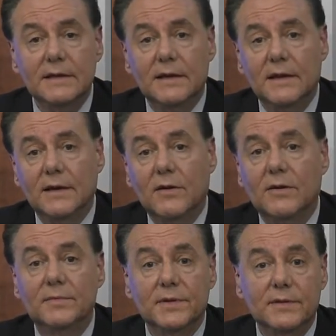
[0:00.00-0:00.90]
uh,
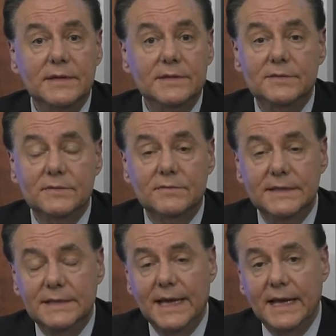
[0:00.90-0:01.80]
our ability to
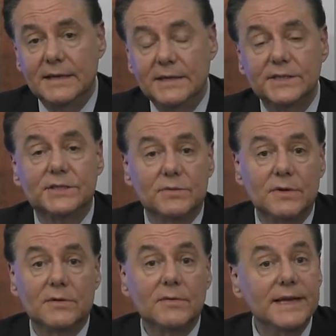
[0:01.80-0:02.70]
retain an
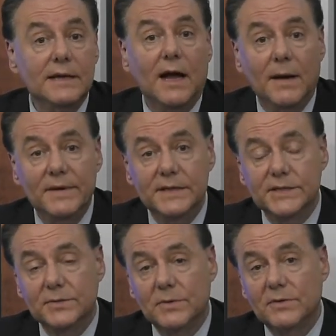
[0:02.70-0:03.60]
historical, a common
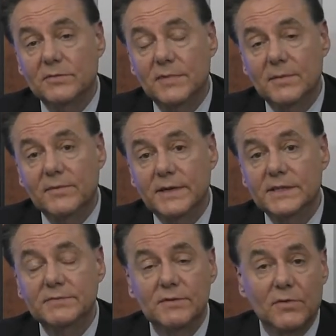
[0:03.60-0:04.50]
historical memory
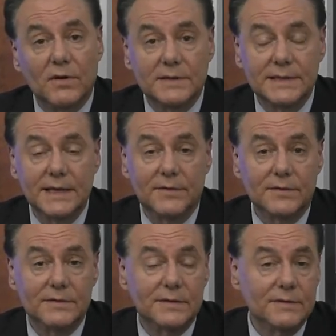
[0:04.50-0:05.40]
as we walk
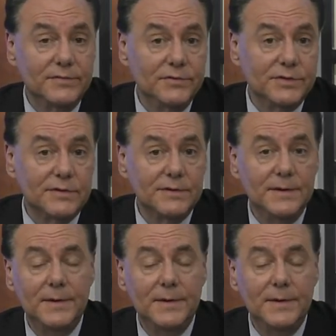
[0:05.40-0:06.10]
together into the future,